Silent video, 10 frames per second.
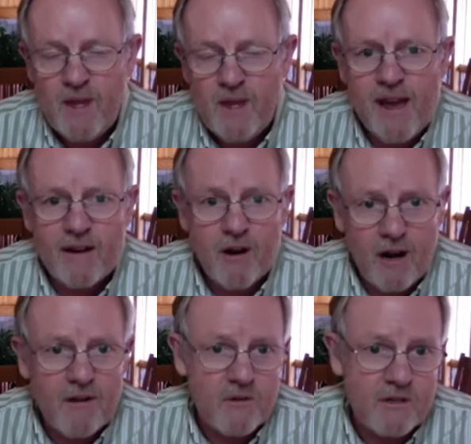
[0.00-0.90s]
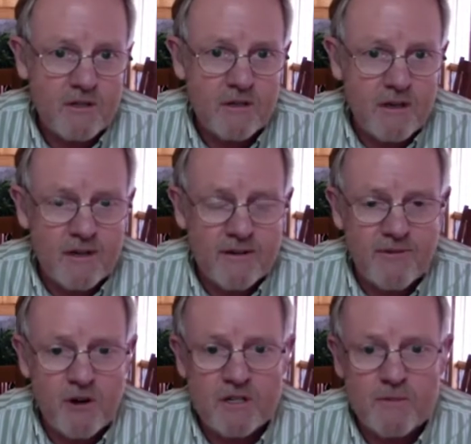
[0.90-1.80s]
And Congress,
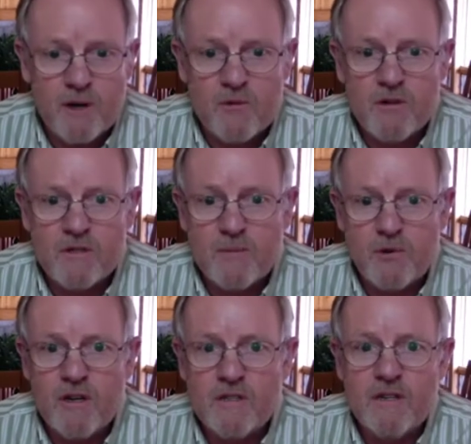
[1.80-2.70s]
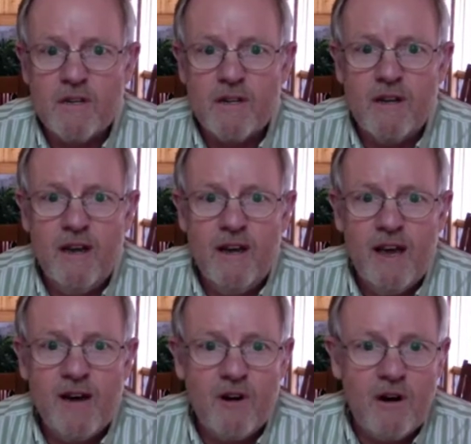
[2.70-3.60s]
various members and the president
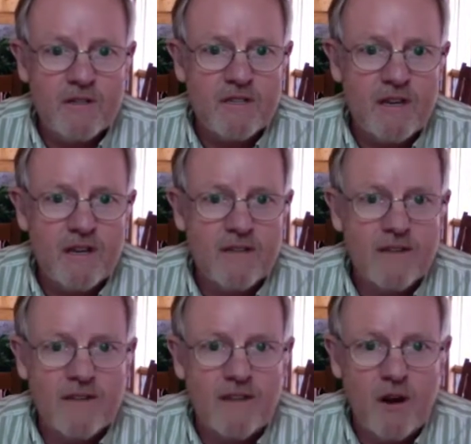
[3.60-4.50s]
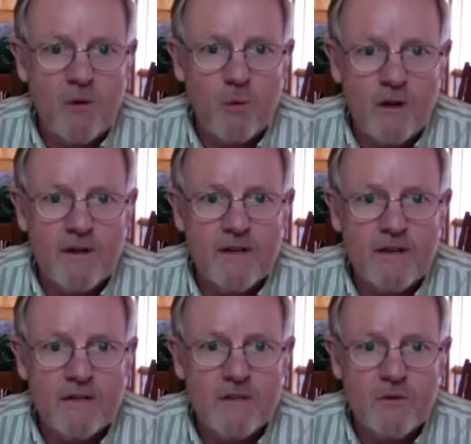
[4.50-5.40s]
have all said that they're willing
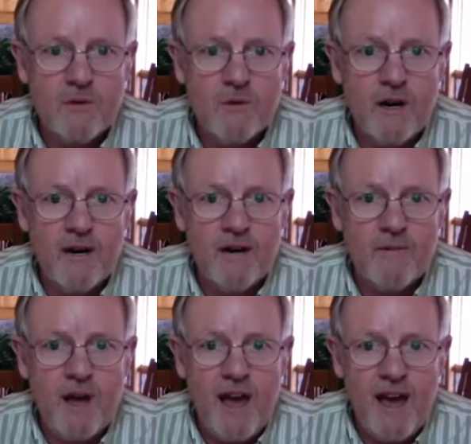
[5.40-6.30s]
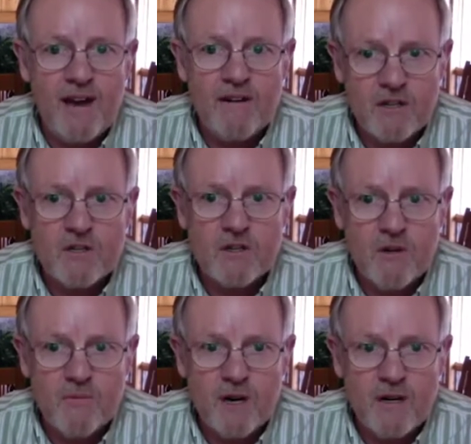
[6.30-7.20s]
to add additional
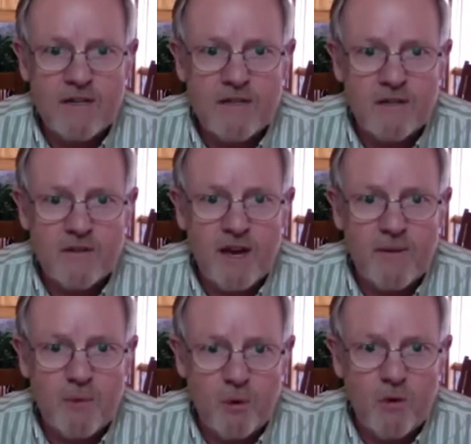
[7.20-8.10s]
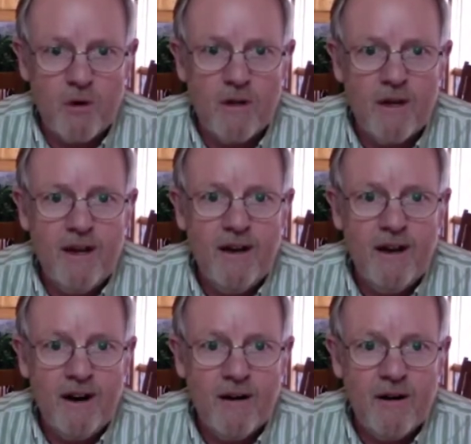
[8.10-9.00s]
monies to that pool
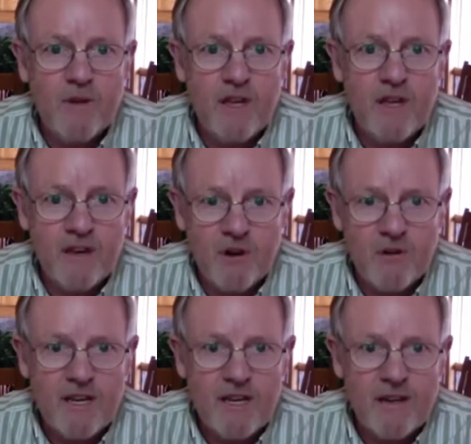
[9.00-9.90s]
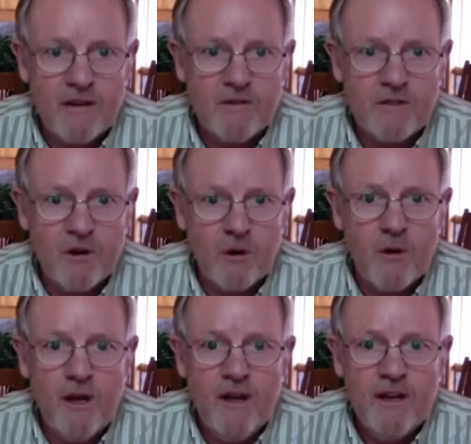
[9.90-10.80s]
if they're needed.
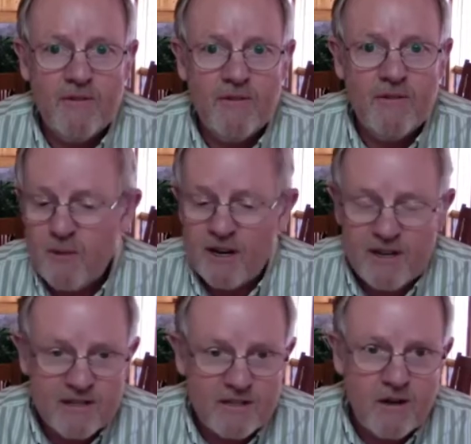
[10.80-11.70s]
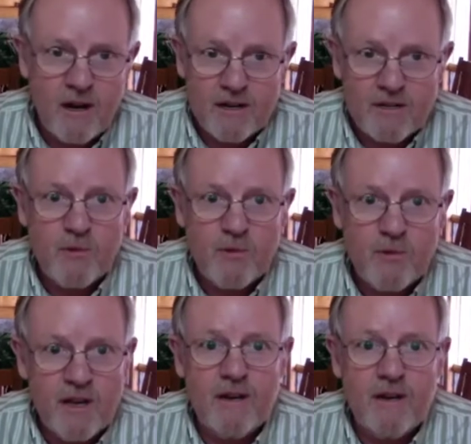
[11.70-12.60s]
So if anybody's
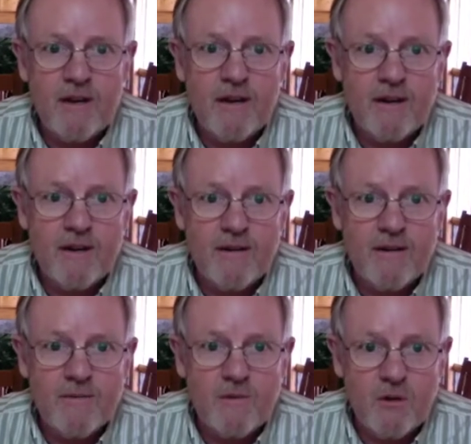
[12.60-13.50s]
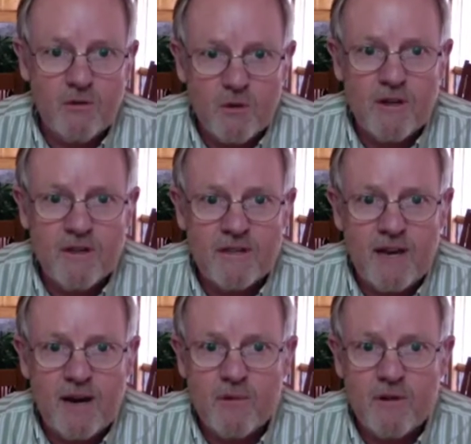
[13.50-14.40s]
contemplating, doing
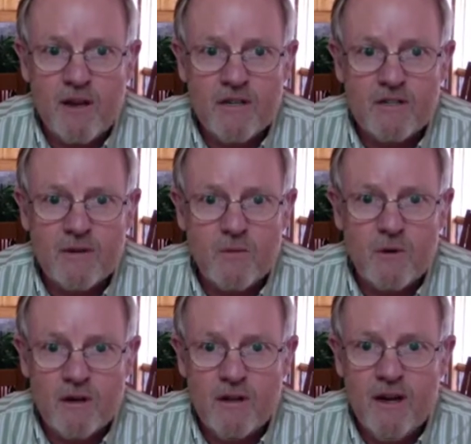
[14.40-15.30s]
this application, well,